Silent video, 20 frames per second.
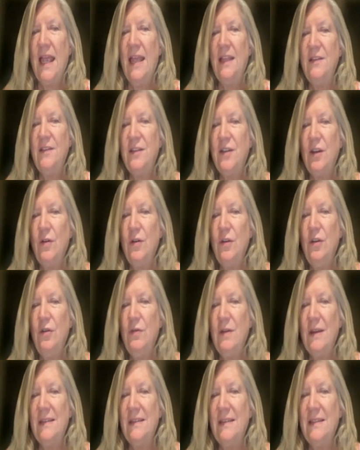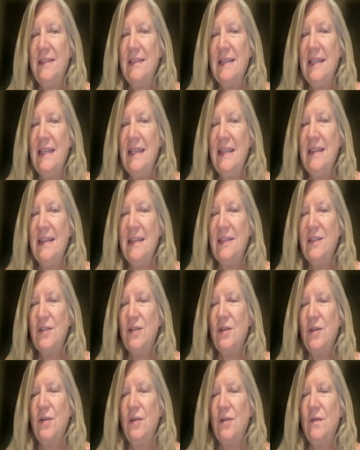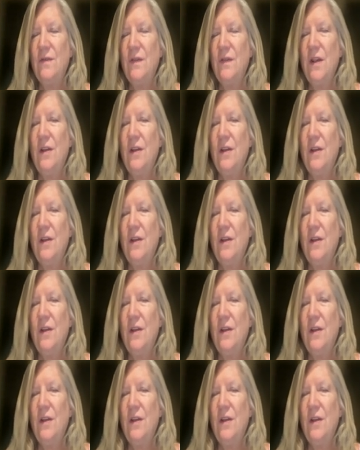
And so you can see this nerve